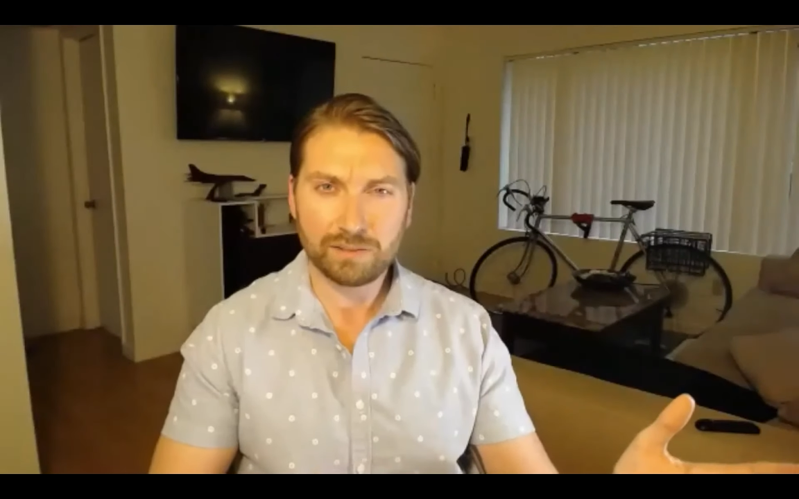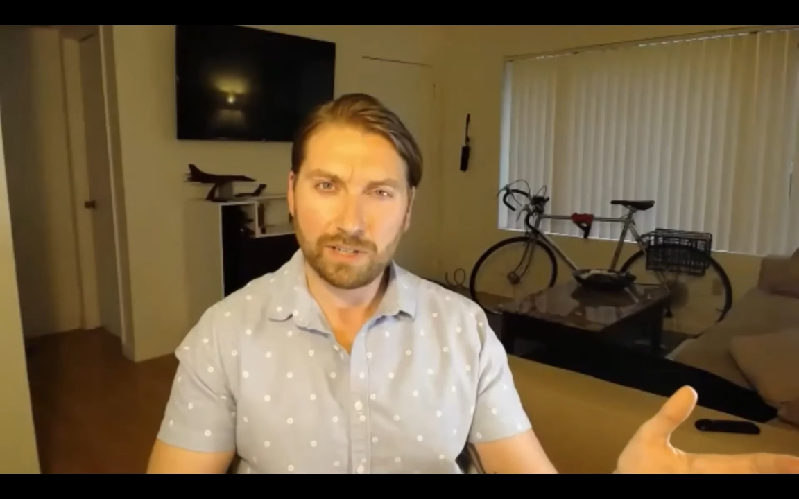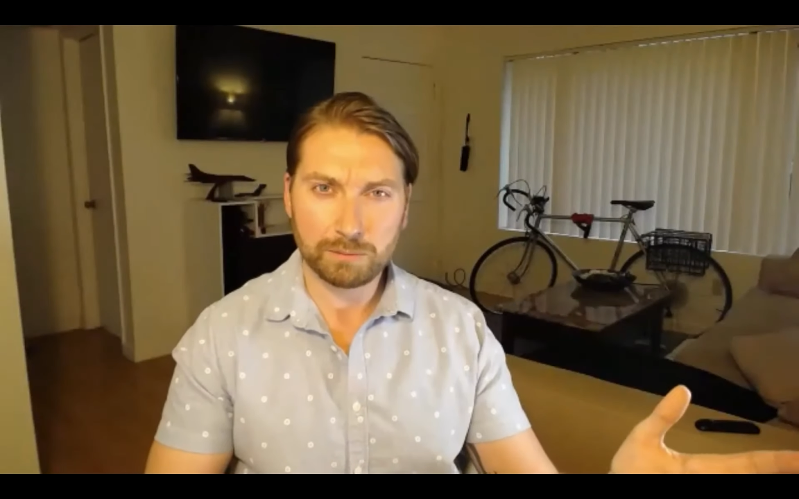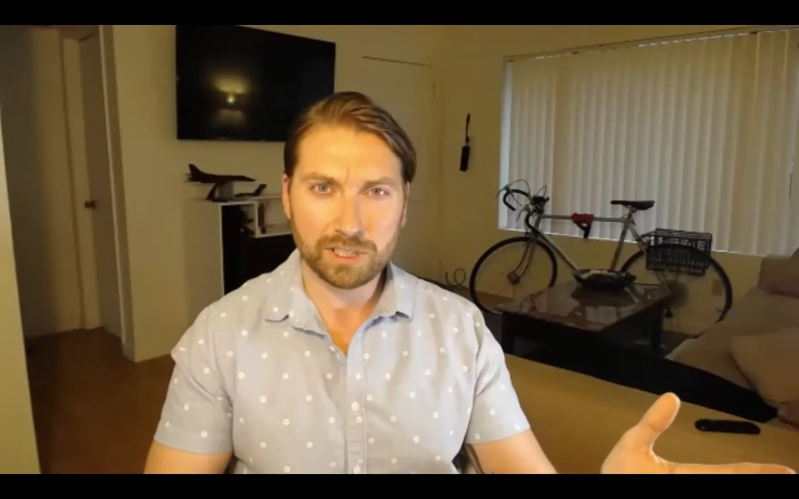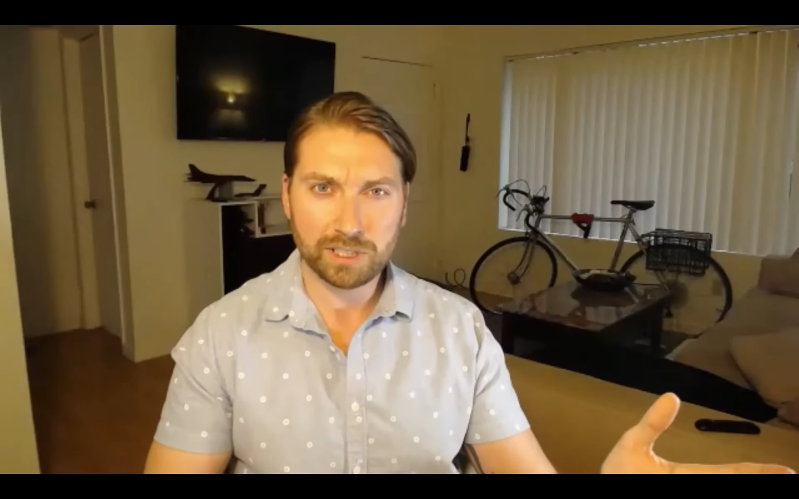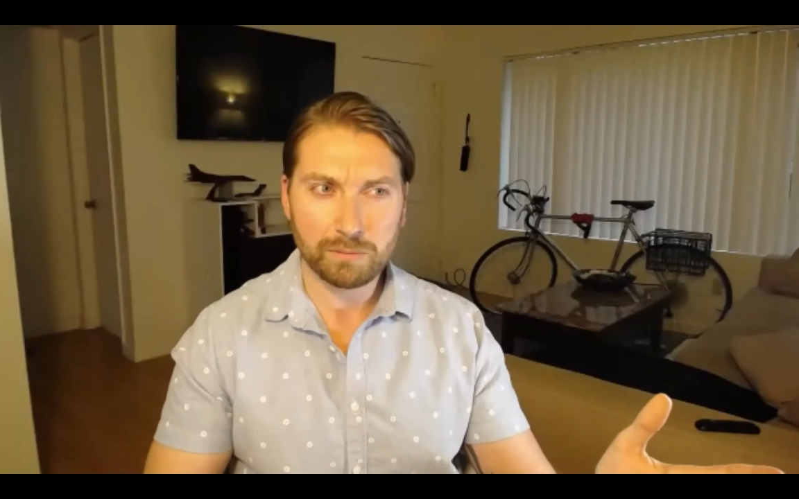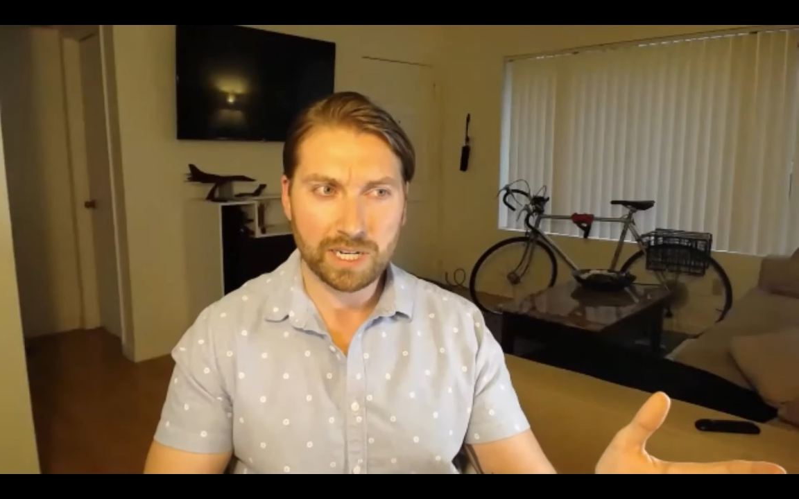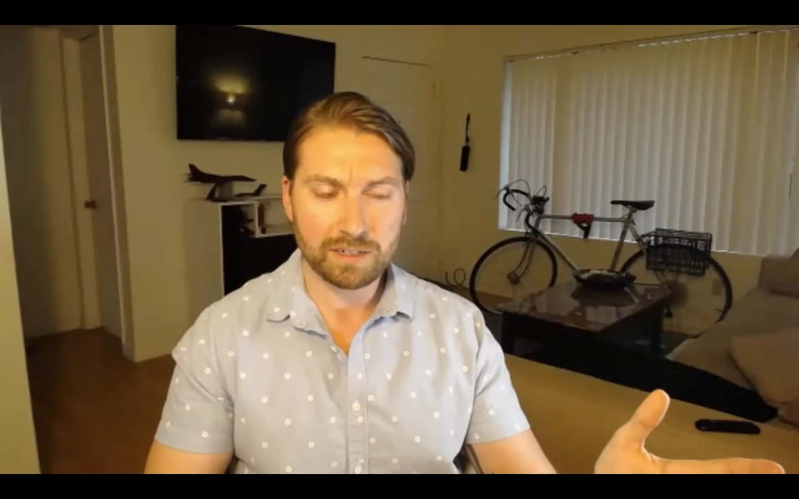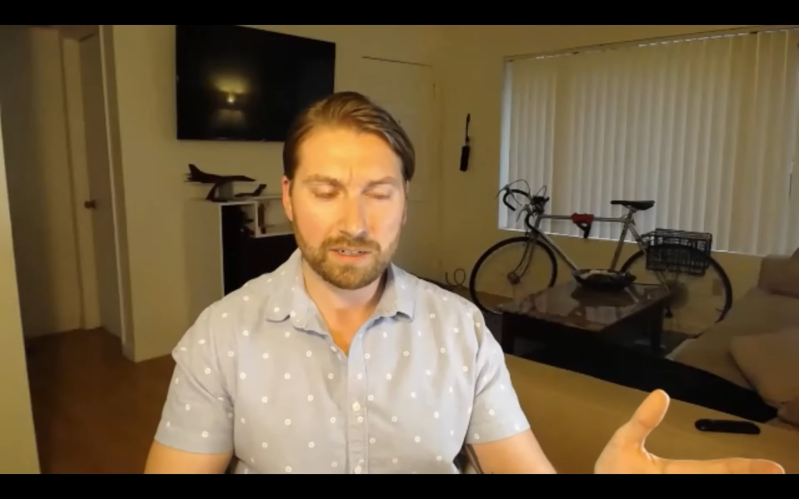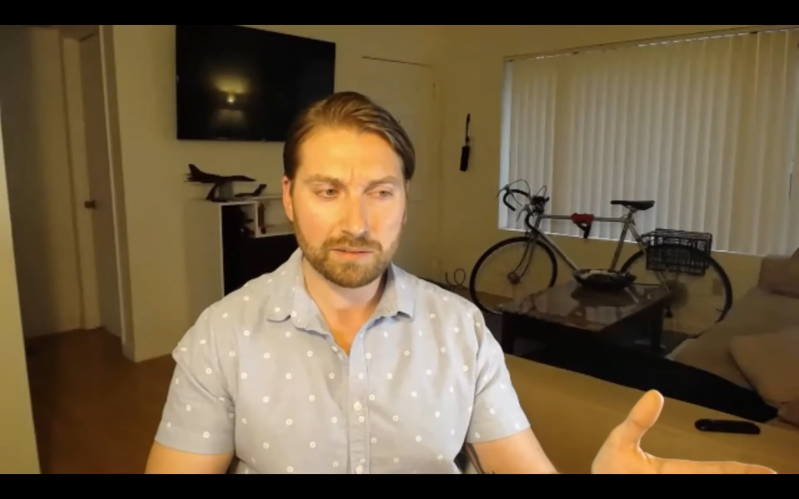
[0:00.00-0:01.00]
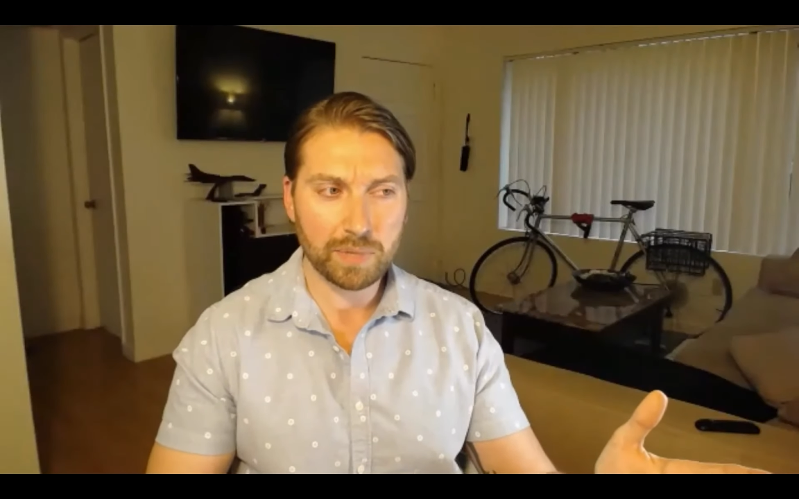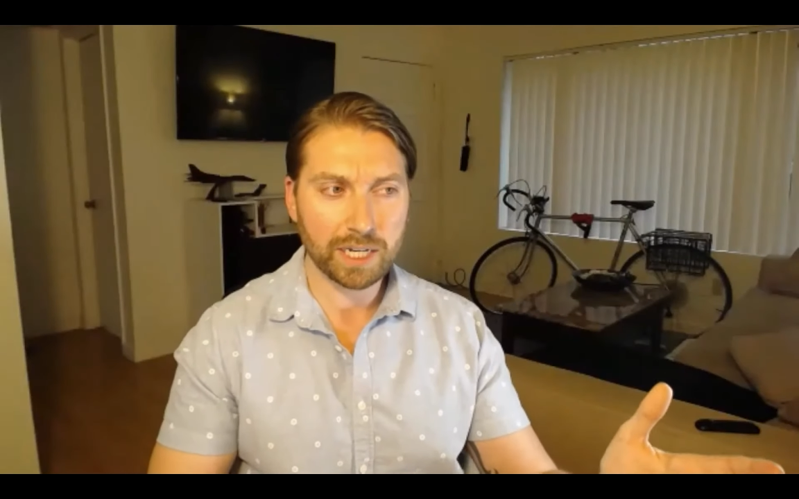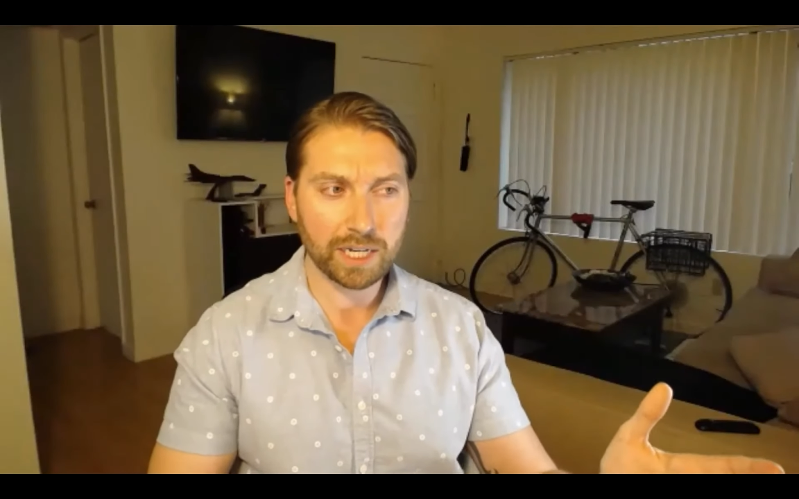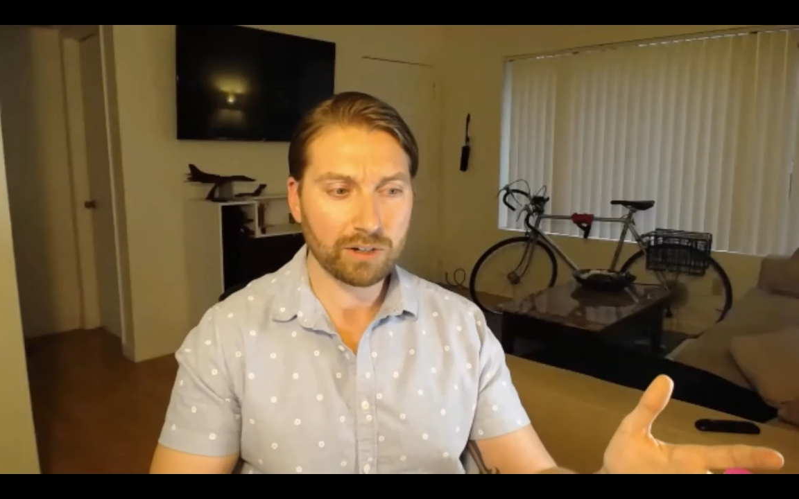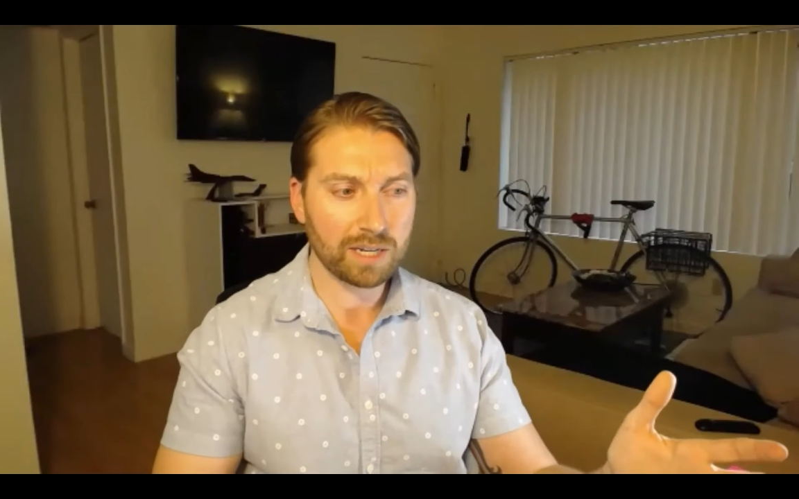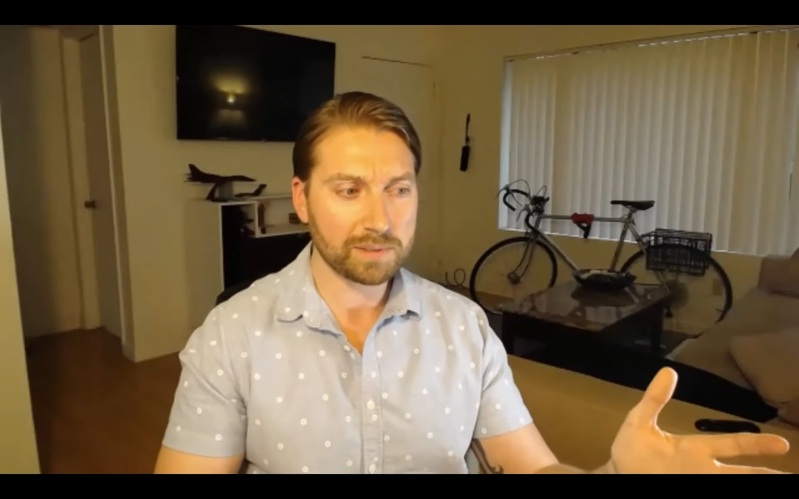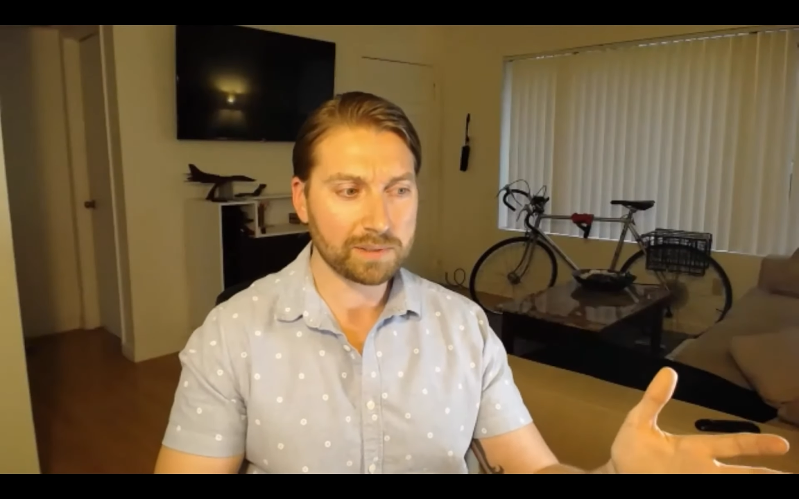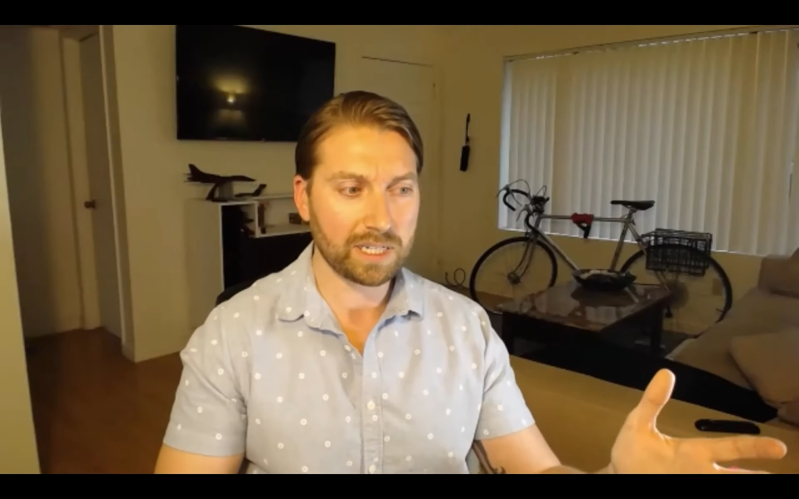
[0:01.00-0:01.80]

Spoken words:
famously went bankrupt,